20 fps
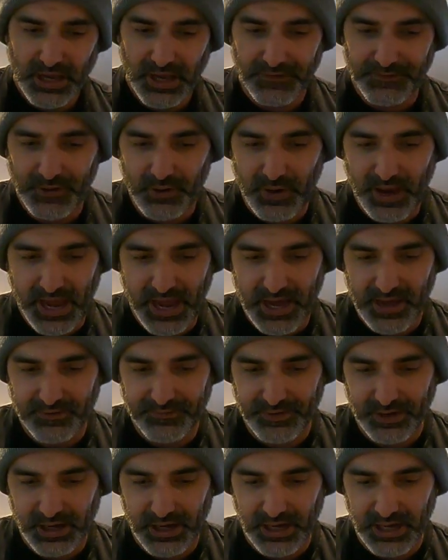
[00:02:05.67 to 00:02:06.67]
If you
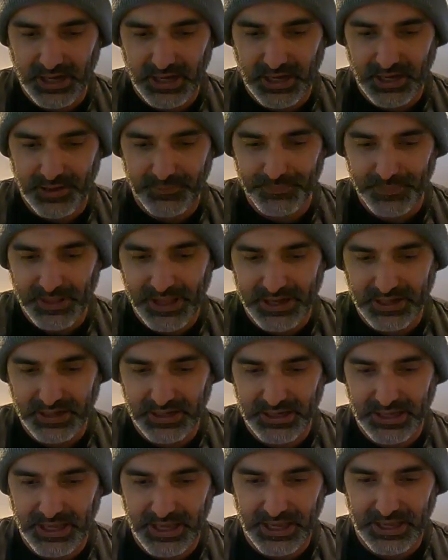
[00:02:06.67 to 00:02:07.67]
have
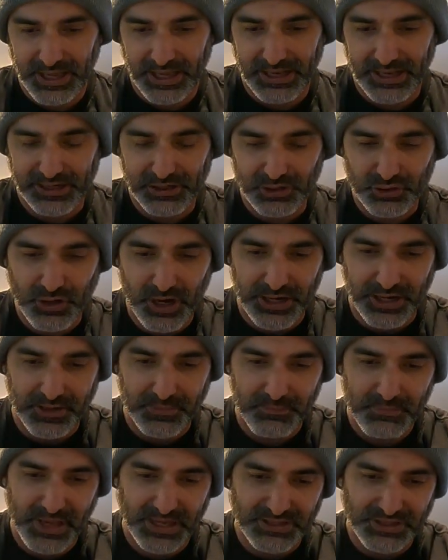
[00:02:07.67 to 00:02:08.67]
like a
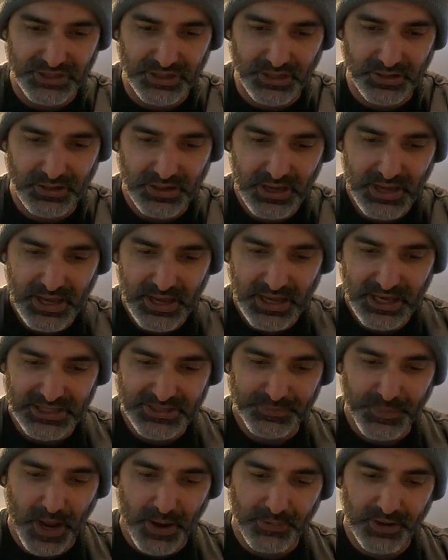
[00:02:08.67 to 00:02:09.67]
electronic mixer,
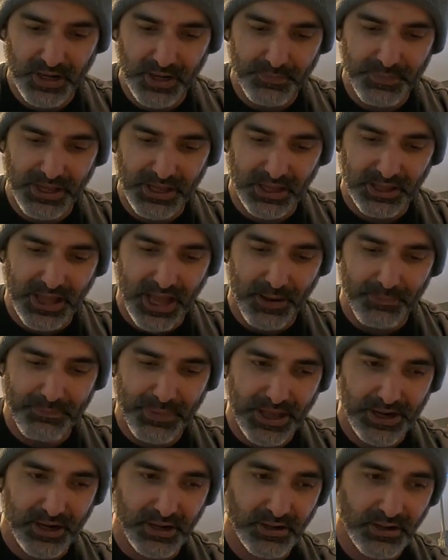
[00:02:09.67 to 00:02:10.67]
it's probably gonna be a lot
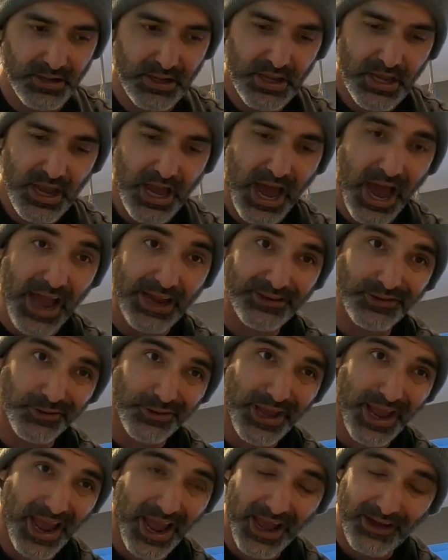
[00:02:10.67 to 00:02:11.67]
better. I
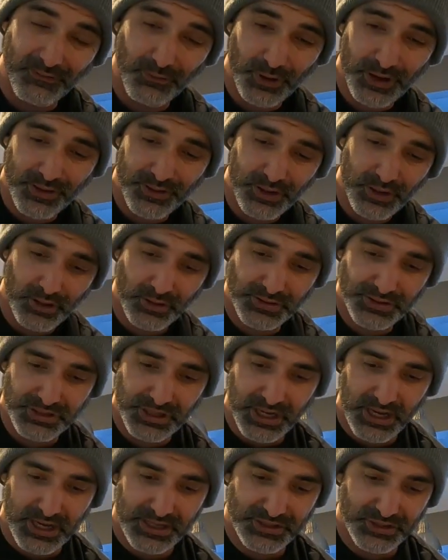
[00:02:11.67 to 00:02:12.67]
don't have one of those,
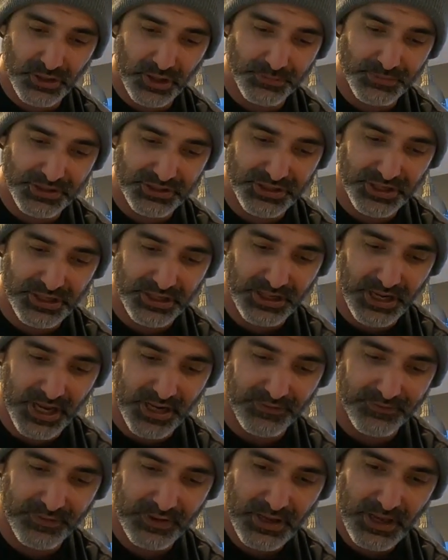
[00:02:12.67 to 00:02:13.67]
so I'm just gonna
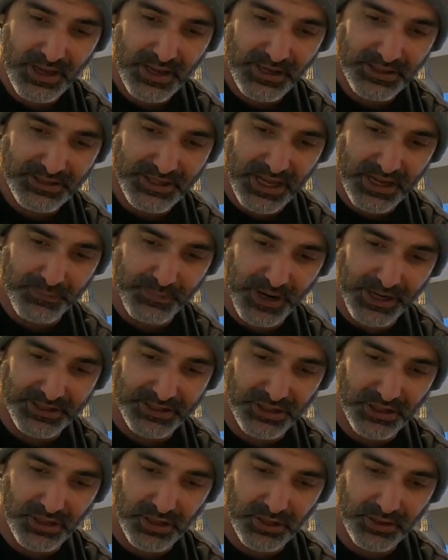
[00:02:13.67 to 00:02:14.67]
kind of take my
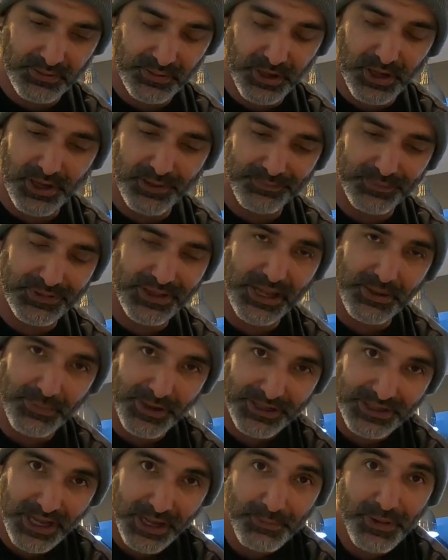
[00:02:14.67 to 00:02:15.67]
turn,
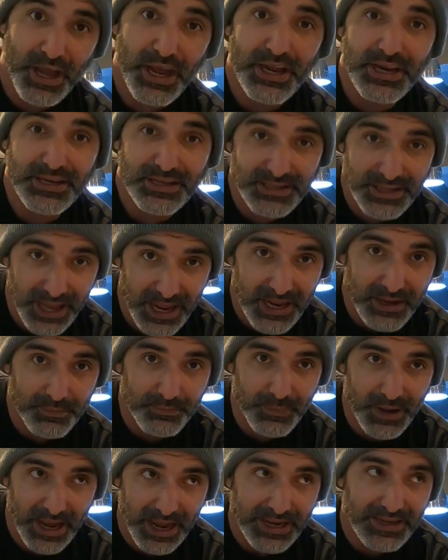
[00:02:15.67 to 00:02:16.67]

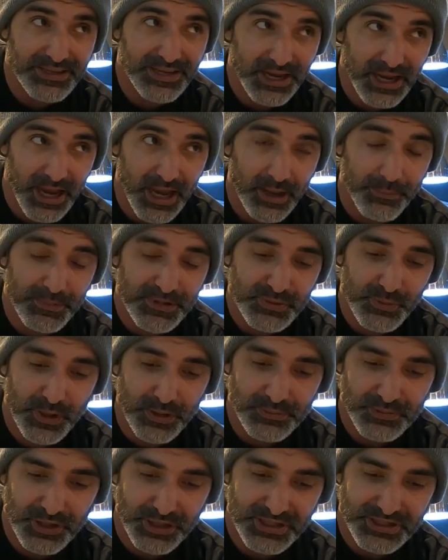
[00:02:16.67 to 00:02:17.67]
take my time is
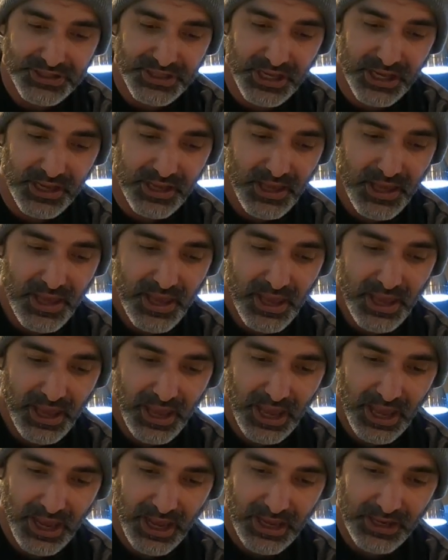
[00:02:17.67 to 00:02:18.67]
what I'm trying to say,
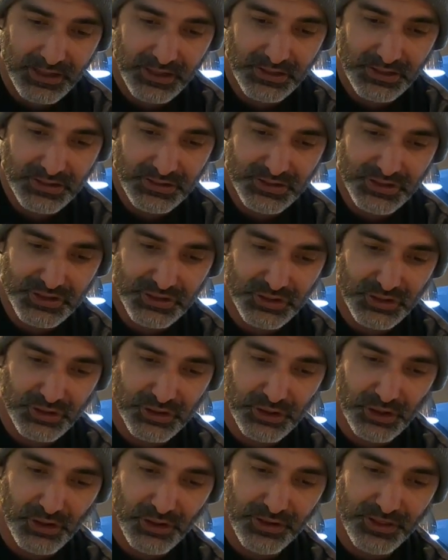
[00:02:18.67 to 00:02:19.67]
and
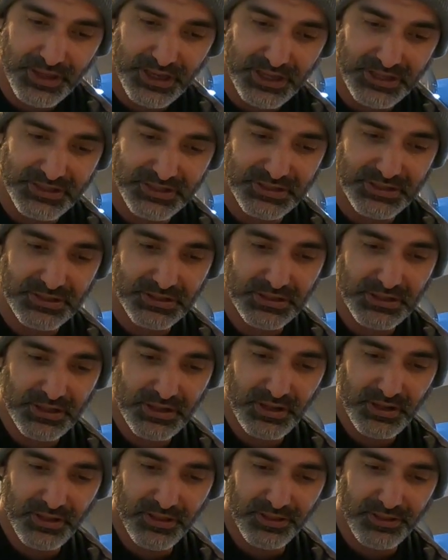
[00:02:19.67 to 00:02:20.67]
stir this
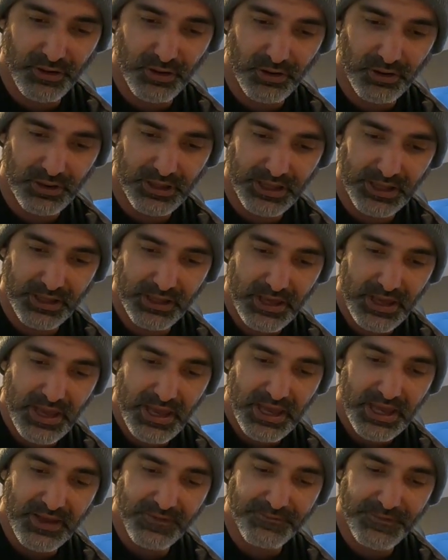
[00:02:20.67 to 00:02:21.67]
thoroughly.
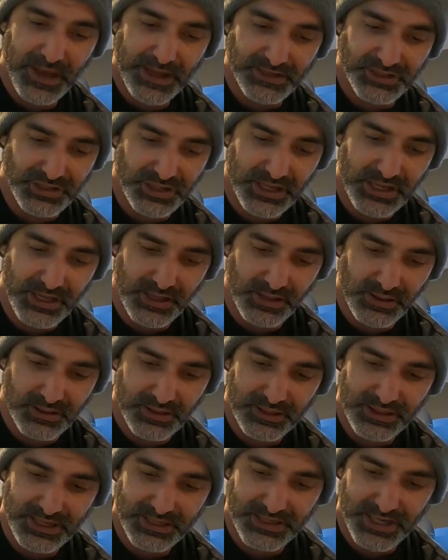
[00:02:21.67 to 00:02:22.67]
Eventually,
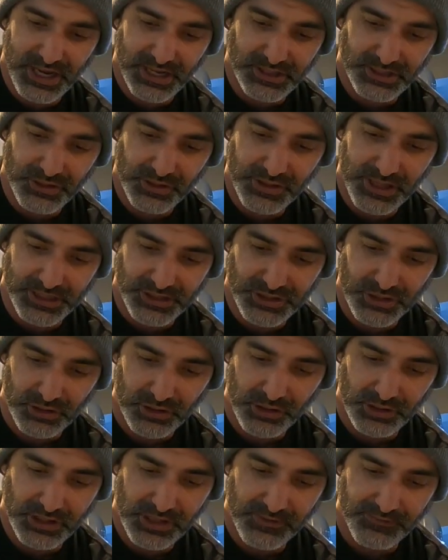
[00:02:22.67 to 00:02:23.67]
the texture that you're
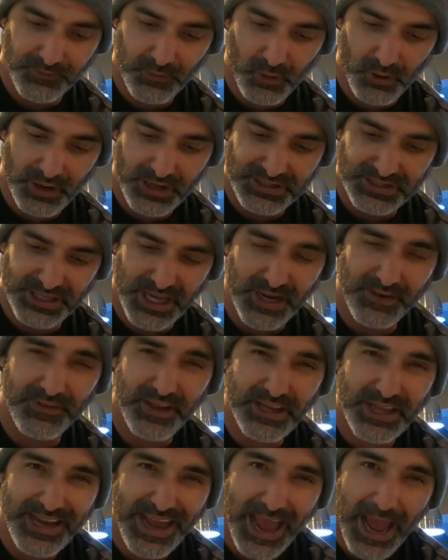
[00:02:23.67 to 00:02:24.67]
looking for is kind of
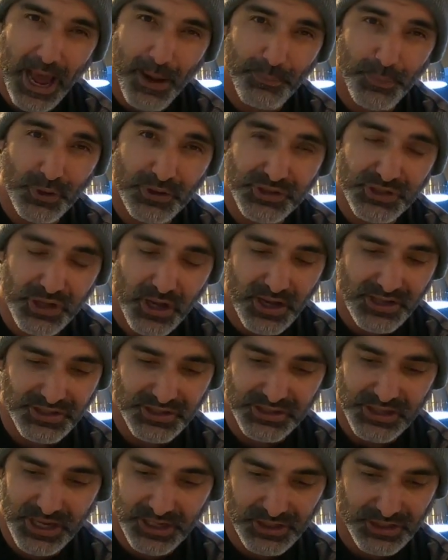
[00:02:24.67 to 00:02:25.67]
like an
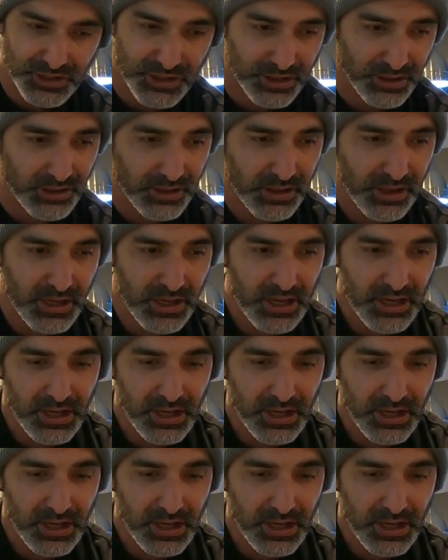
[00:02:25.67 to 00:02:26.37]
applesauce texture.